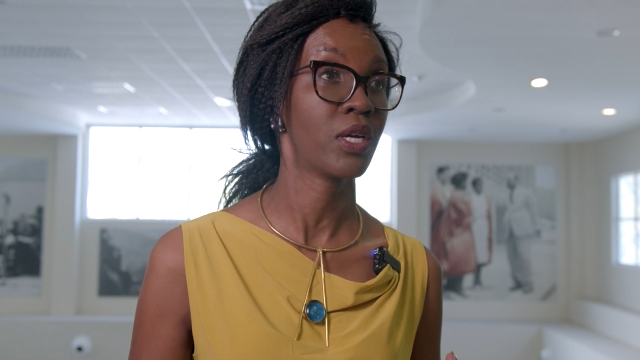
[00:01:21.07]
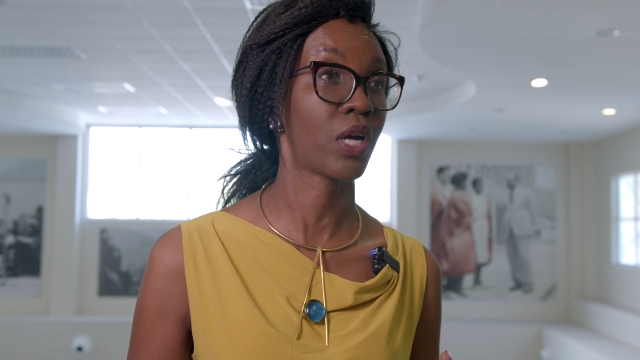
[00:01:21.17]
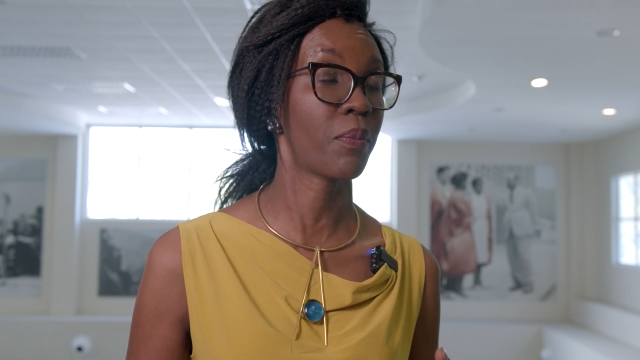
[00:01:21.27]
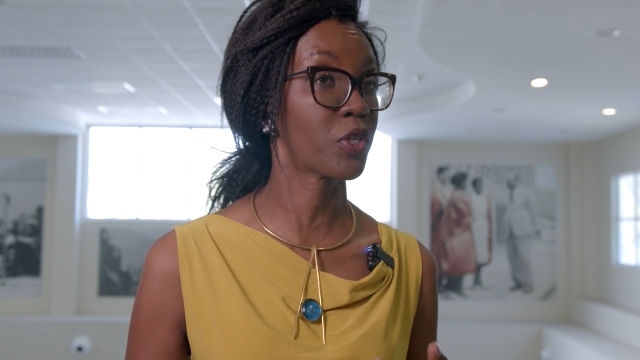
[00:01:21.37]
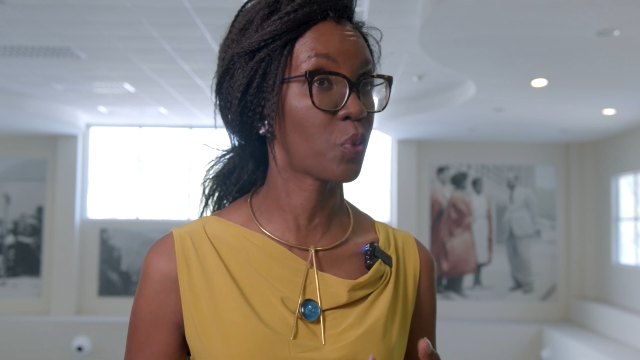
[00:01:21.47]

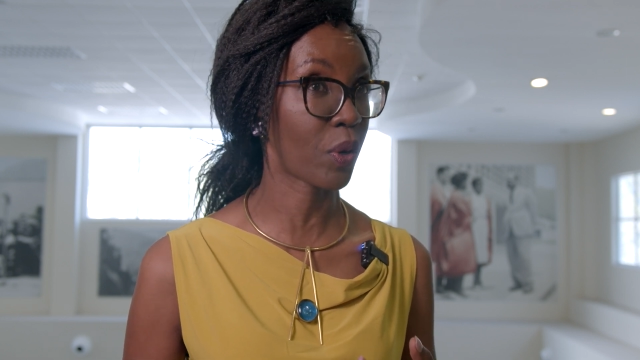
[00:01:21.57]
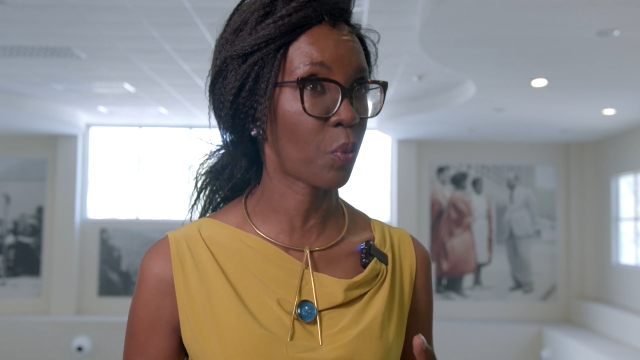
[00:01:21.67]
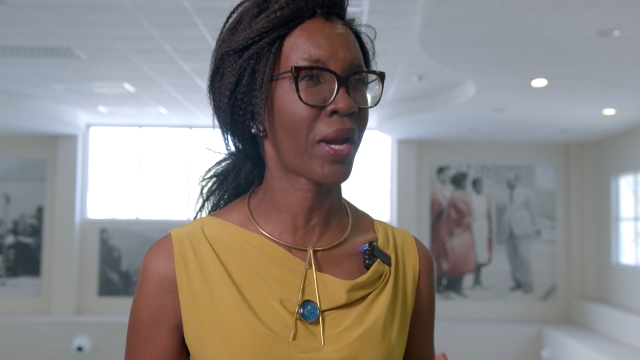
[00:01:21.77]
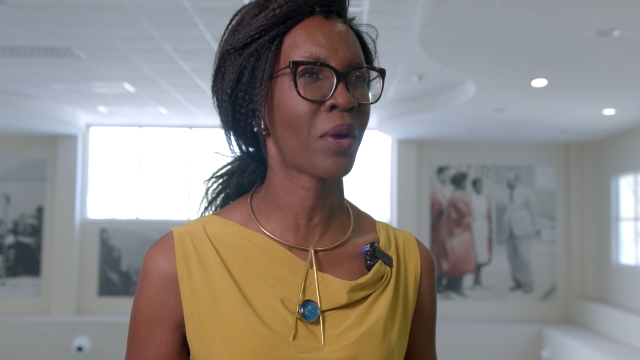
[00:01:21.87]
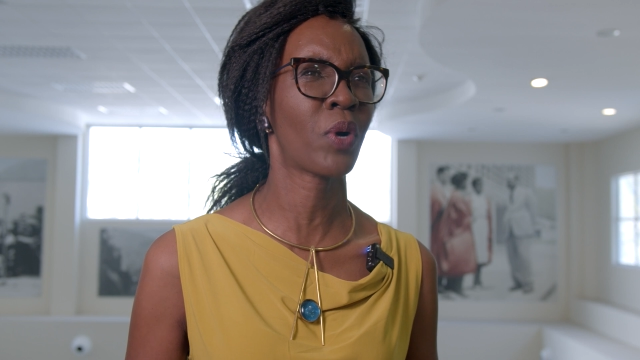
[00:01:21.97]
coming to work
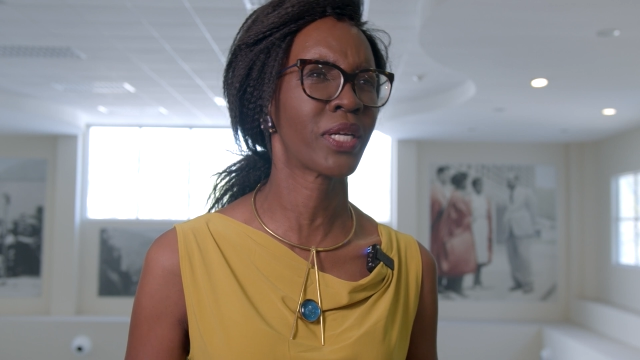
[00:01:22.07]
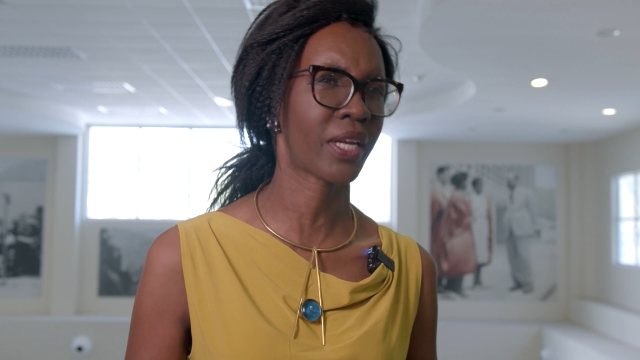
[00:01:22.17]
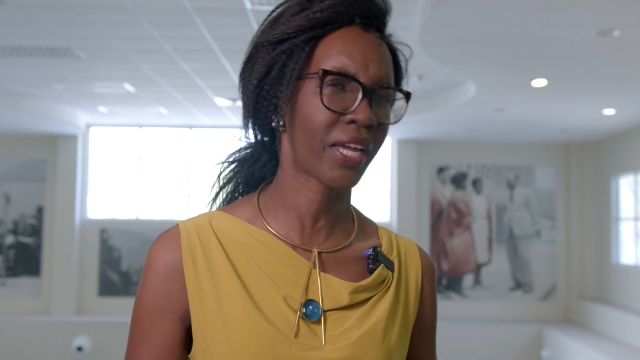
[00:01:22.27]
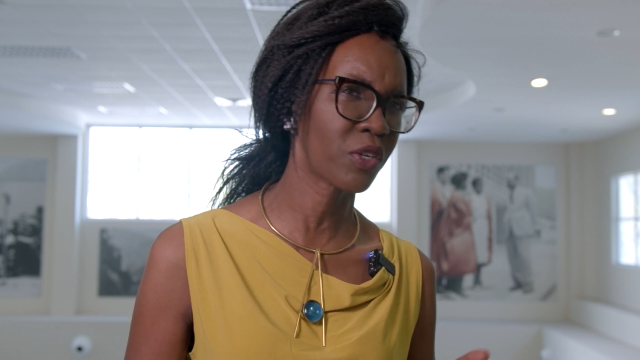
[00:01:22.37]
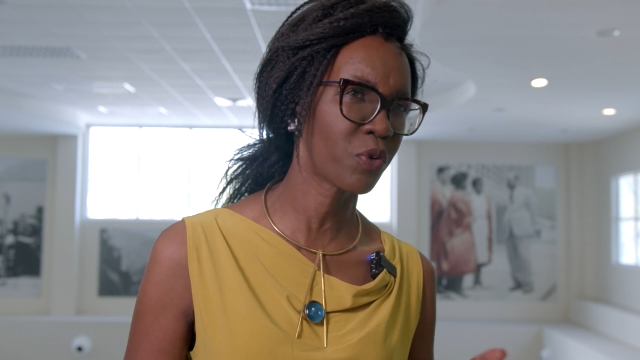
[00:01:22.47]
when I want
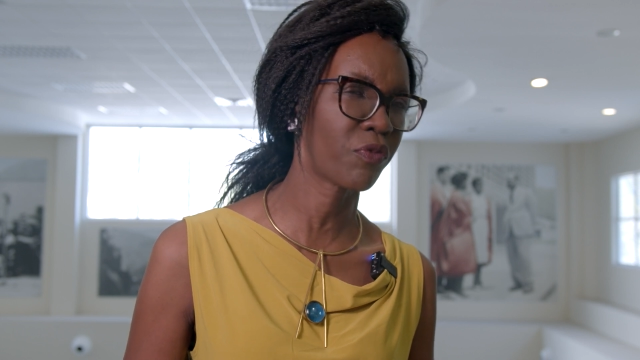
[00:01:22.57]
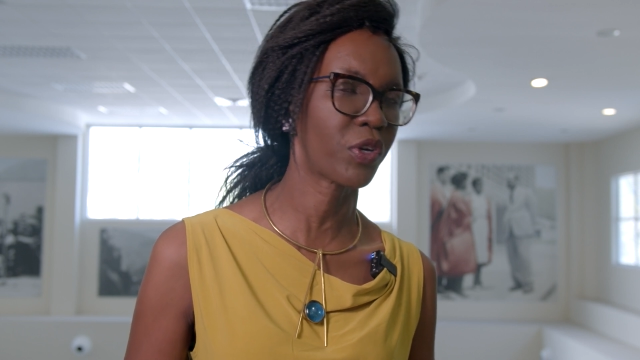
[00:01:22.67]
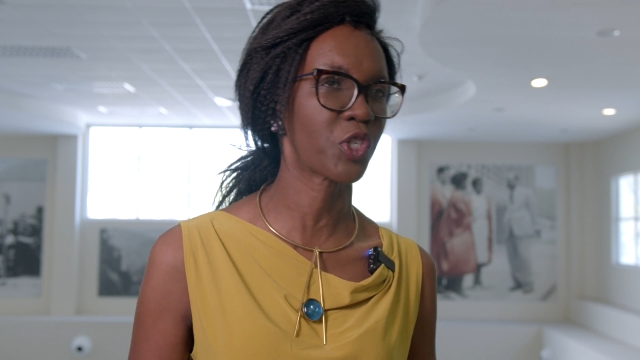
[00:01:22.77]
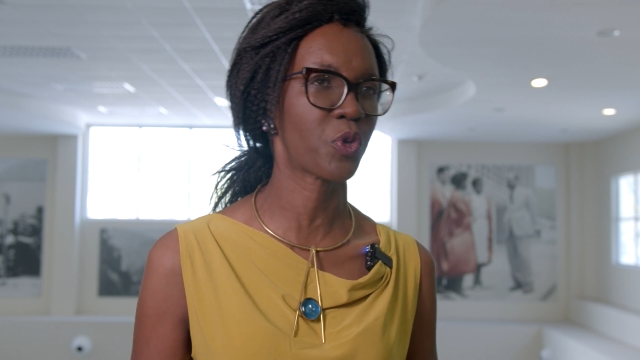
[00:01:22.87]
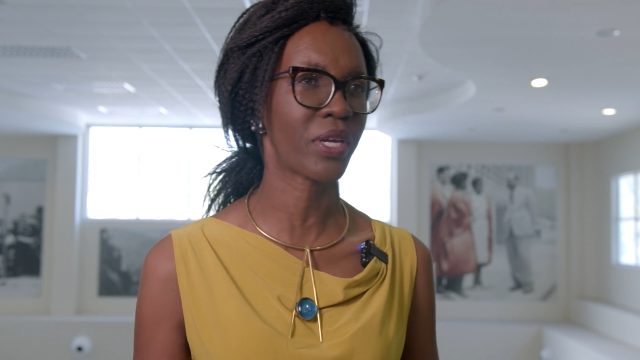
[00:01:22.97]
and I can do it
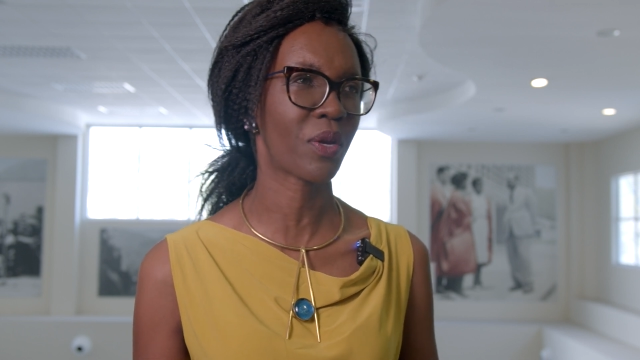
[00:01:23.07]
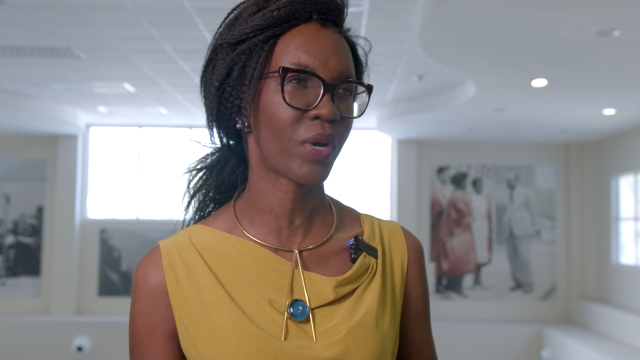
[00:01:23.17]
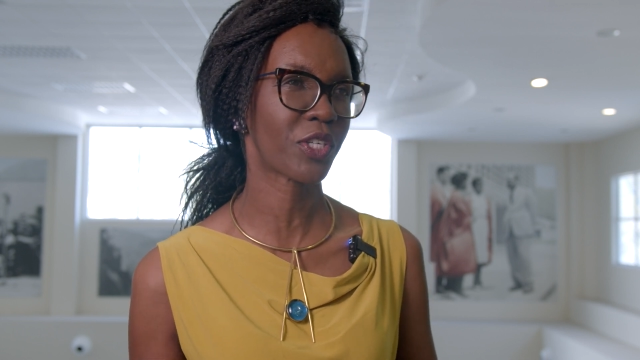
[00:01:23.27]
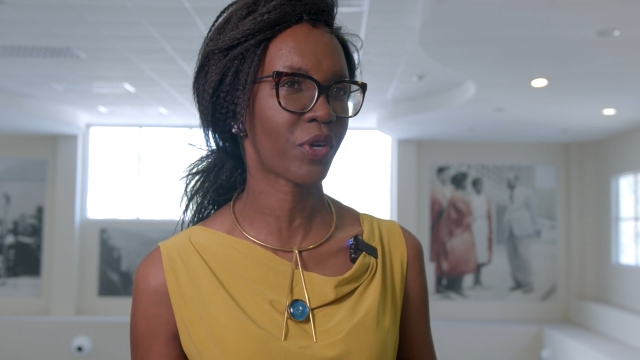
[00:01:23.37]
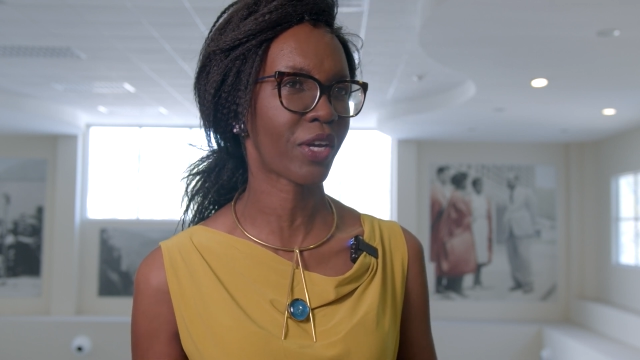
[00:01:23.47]
virtually, and
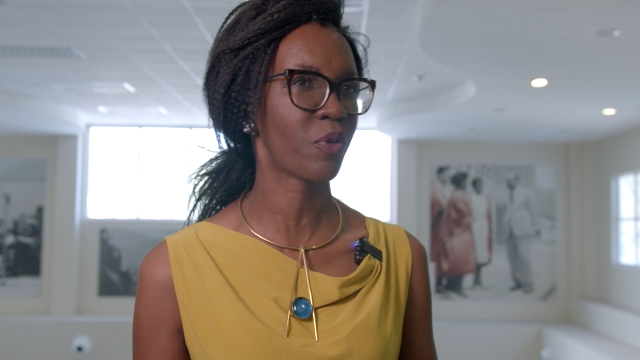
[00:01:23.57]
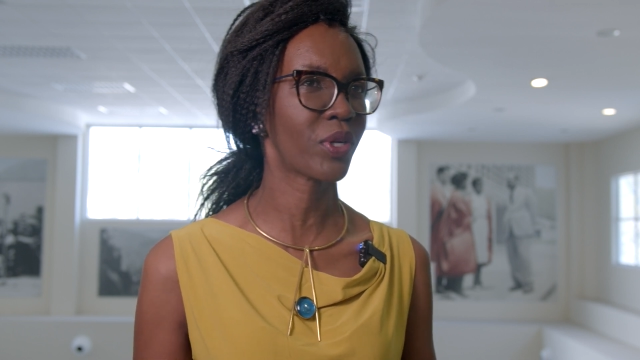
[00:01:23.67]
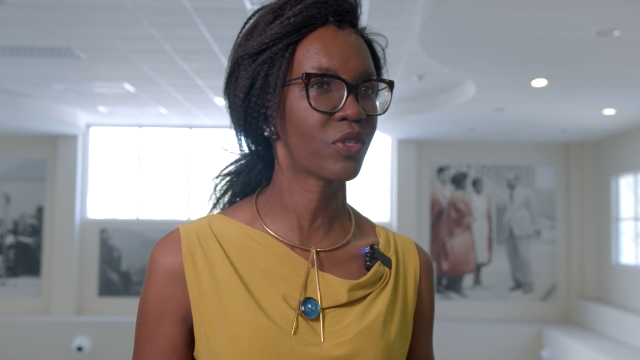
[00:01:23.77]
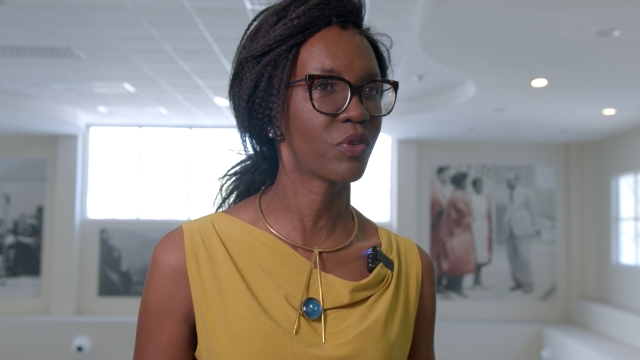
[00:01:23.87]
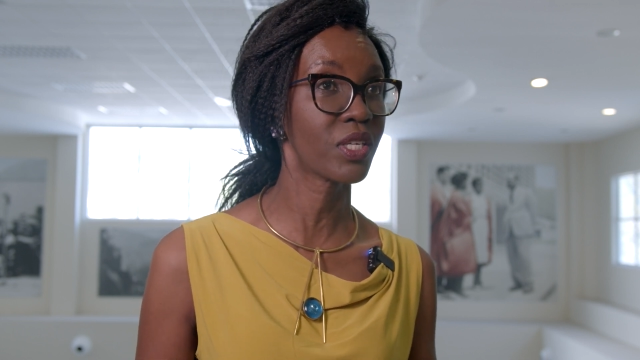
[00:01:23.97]
why should I go
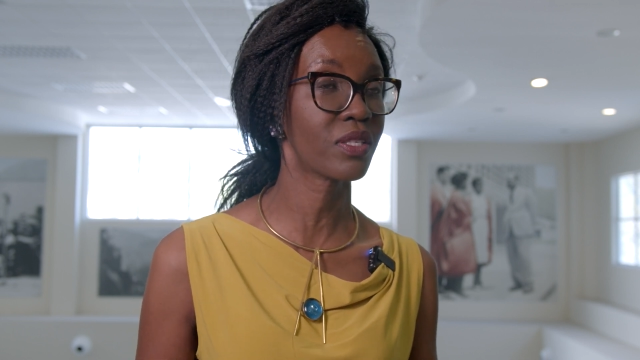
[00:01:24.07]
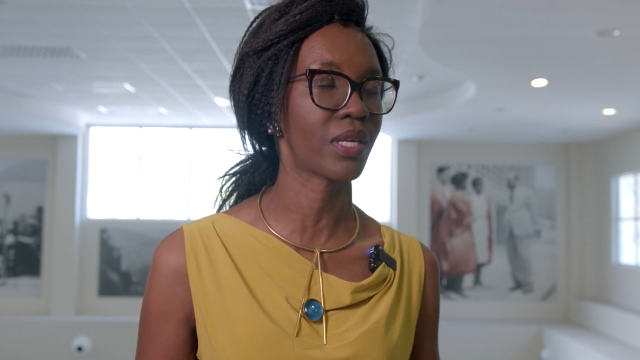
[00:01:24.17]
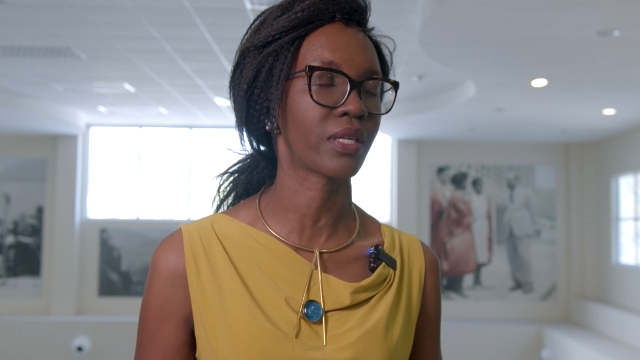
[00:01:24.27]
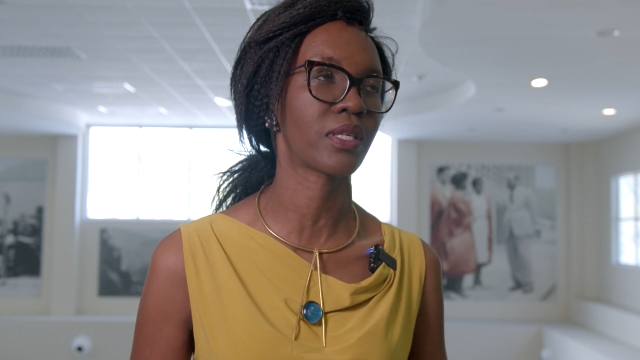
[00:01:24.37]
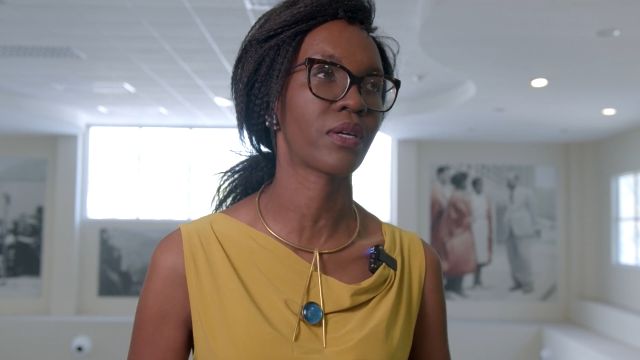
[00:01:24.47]
into this
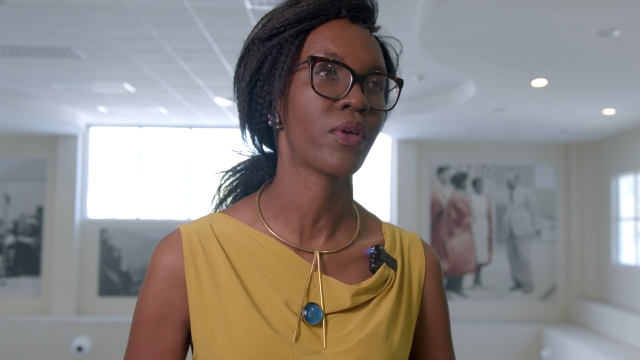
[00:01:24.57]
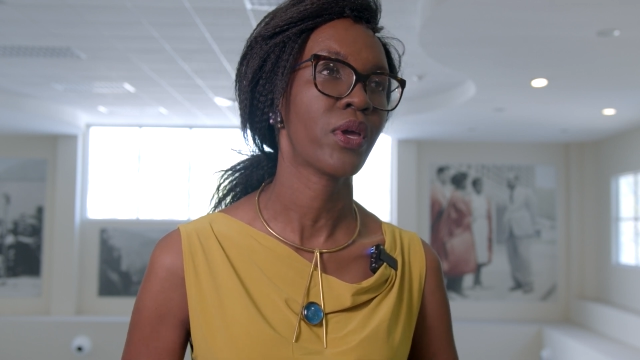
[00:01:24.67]
sector?